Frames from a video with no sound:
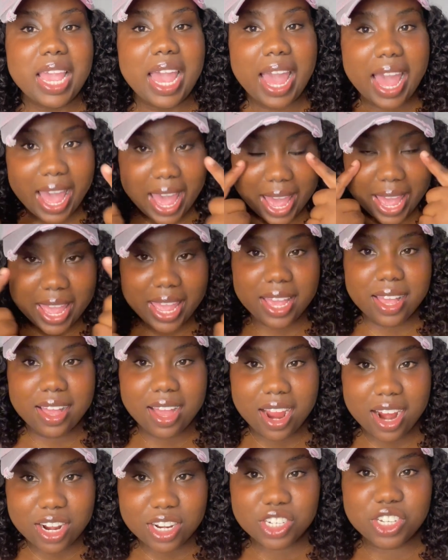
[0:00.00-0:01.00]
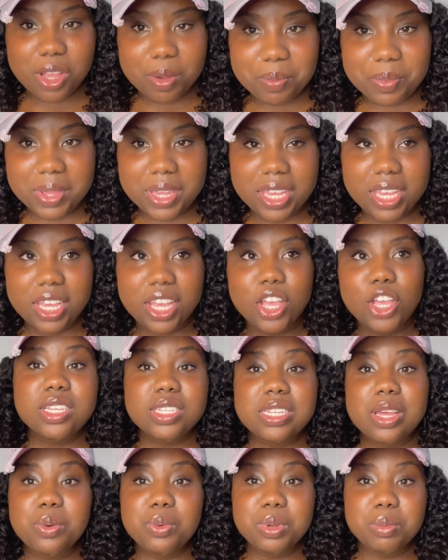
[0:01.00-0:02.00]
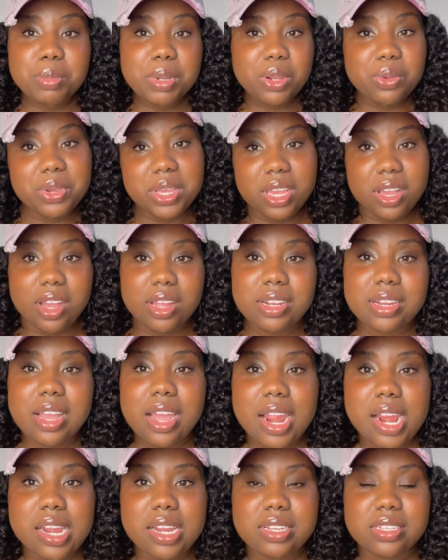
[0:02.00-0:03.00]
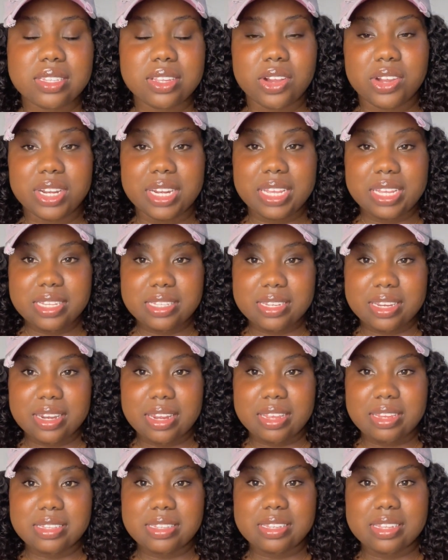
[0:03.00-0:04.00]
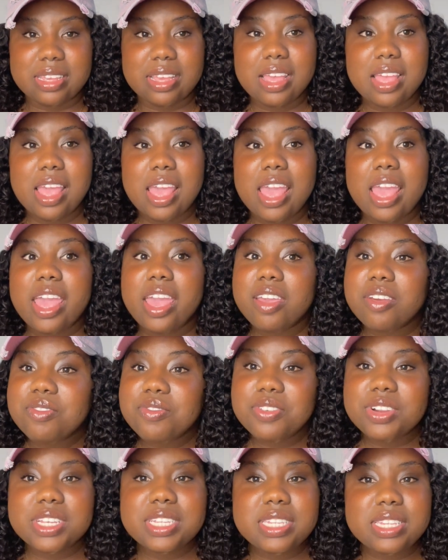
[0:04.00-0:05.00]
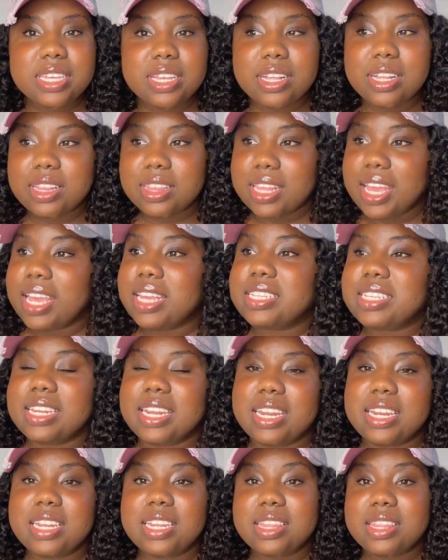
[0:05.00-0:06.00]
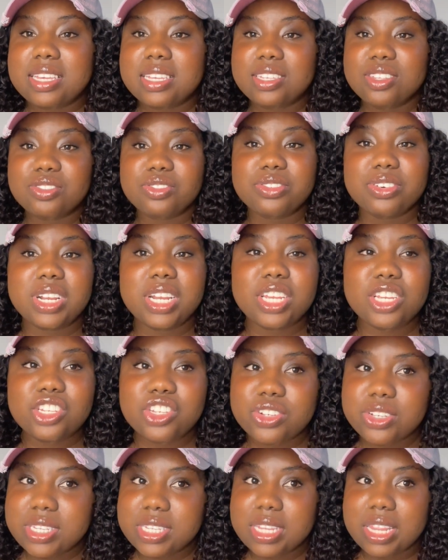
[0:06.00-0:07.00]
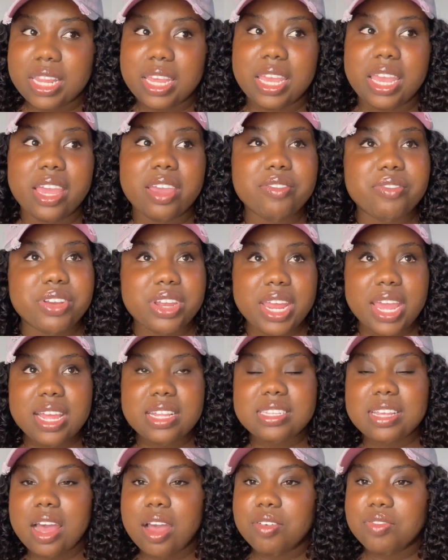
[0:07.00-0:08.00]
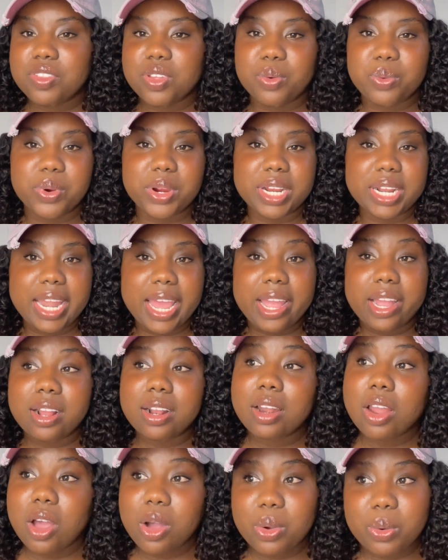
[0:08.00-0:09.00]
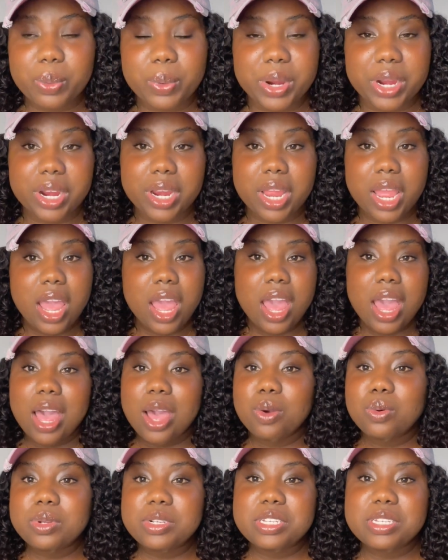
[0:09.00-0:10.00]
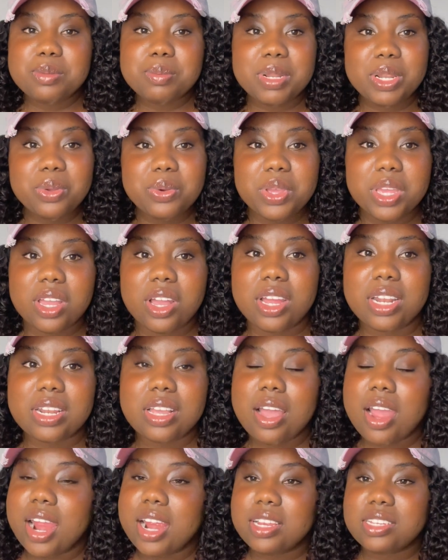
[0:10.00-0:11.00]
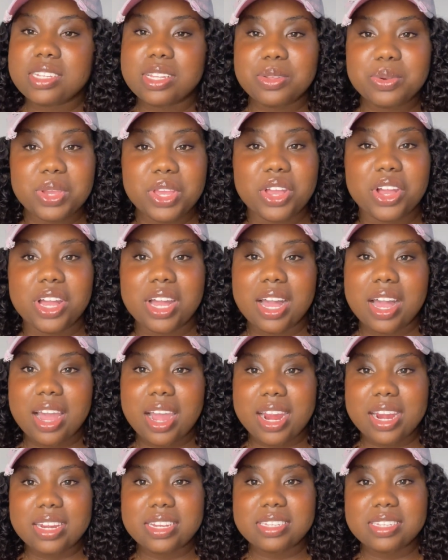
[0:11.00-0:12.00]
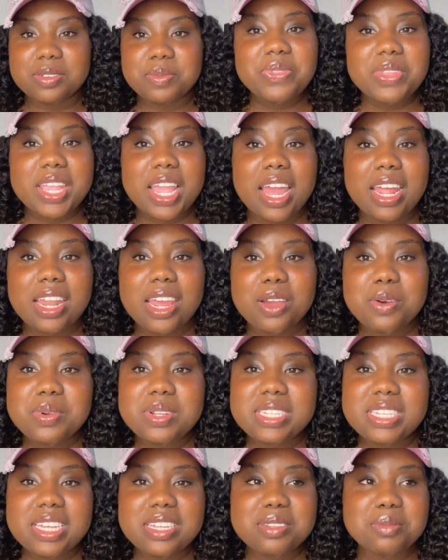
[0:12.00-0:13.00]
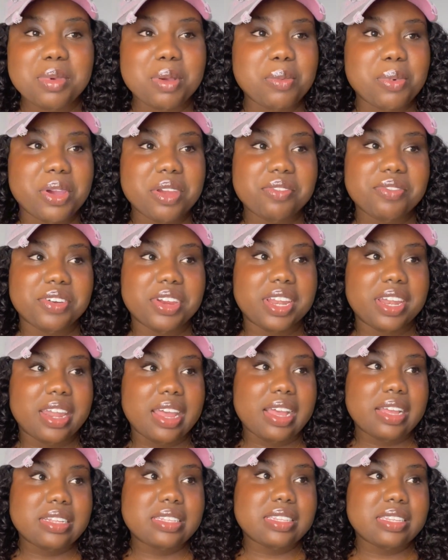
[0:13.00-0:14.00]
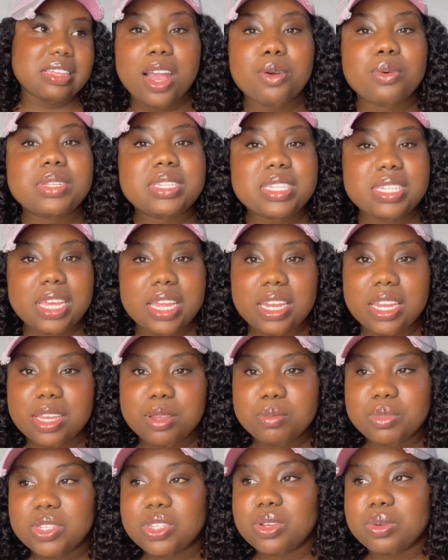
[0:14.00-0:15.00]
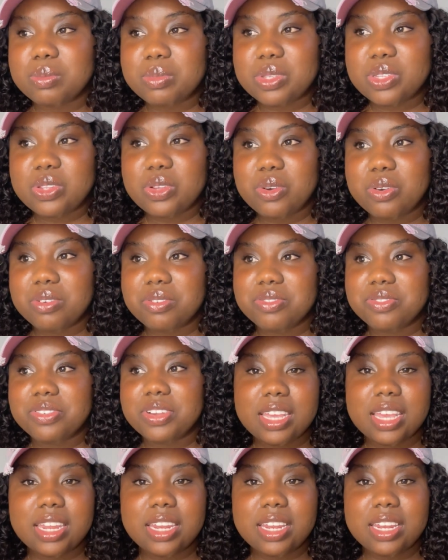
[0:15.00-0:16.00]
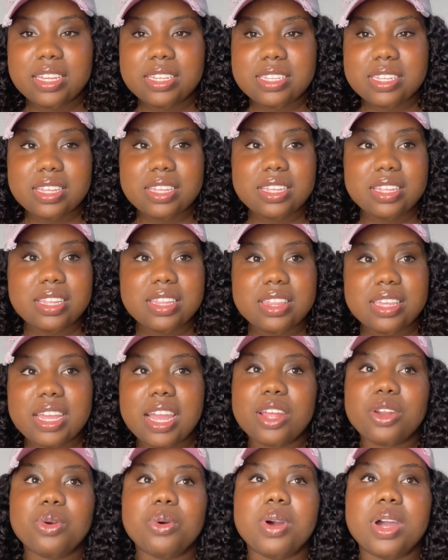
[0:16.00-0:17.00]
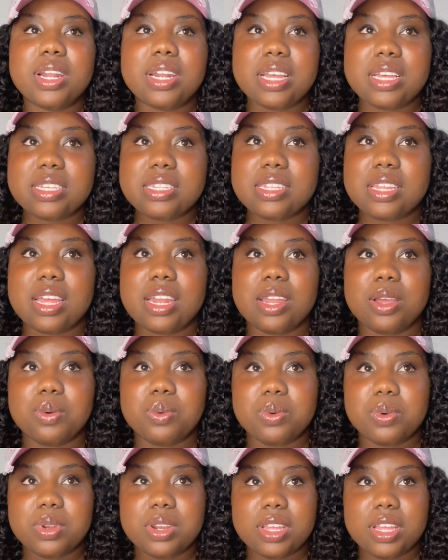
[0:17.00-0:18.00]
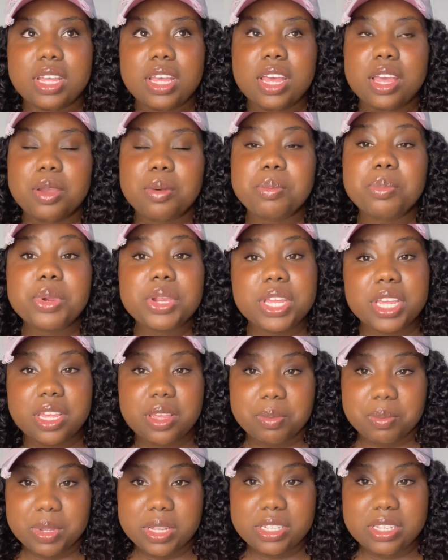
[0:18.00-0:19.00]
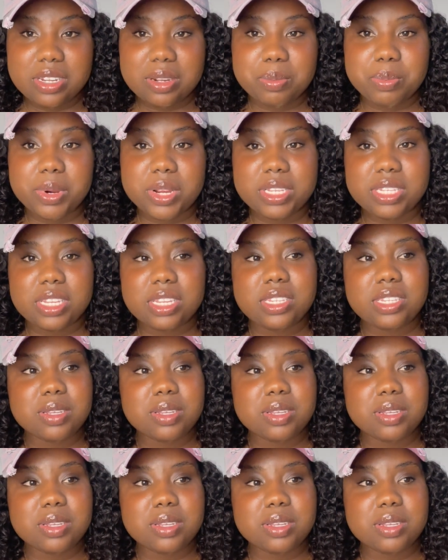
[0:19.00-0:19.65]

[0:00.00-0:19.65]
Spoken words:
So I would be looking on cars on the internet every single night, and I did this religiously every night after work, like clockwork. I would just be looking on cars, and I would say to my boyfriend that I would send him some stuff, any little thing I don't understand, I would bring him into the process.